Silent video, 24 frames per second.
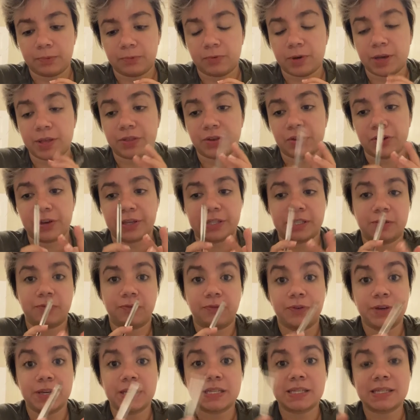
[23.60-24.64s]
Whether it's
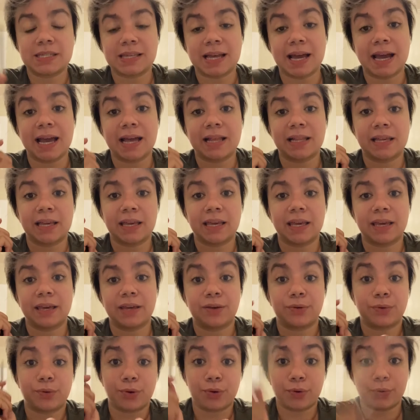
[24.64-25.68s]
freestyling,
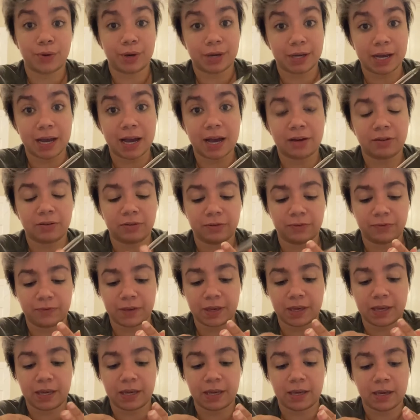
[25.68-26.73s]

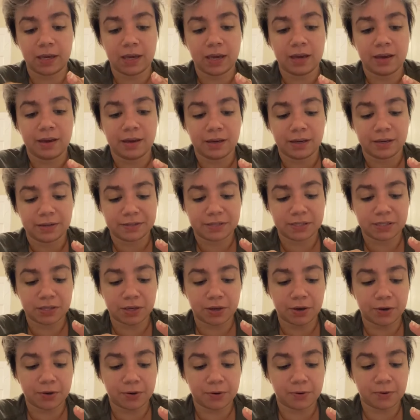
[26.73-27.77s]
choreography.
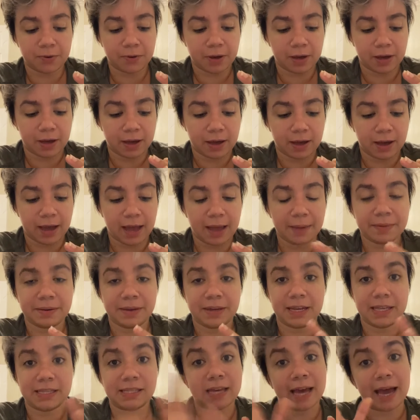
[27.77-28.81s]
So I'm
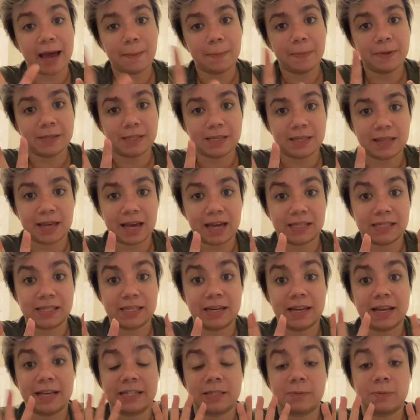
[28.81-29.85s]
going to tap into that
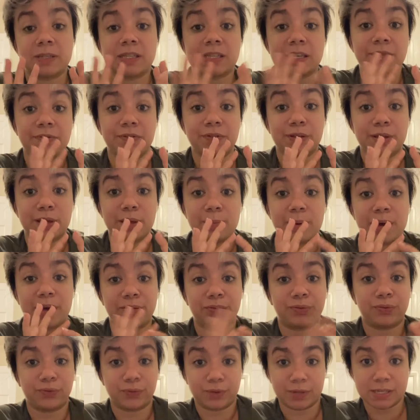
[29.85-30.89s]
today, specifically
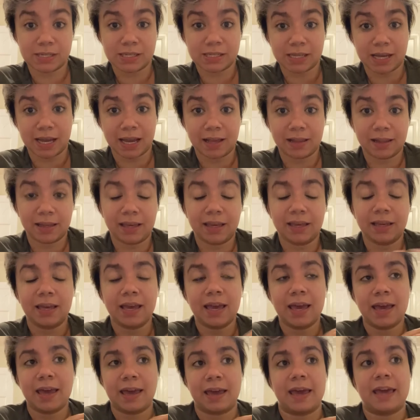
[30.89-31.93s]
about freestyling,
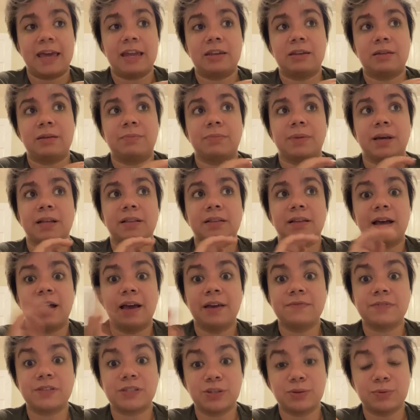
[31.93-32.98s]
and in my
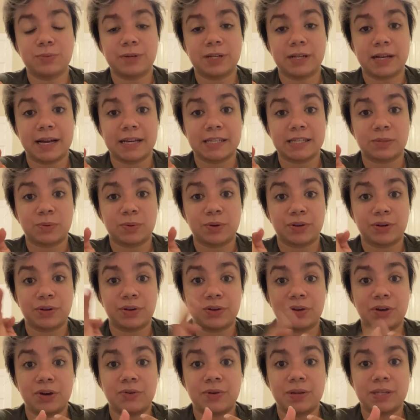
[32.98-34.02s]
live Zoom class we're going to
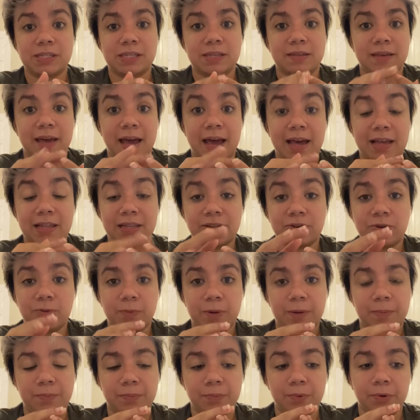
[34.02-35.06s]
go into that a little
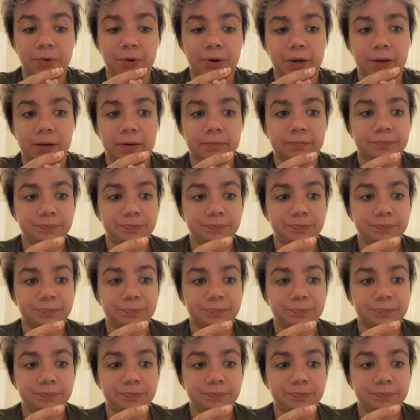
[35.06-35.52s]
bit more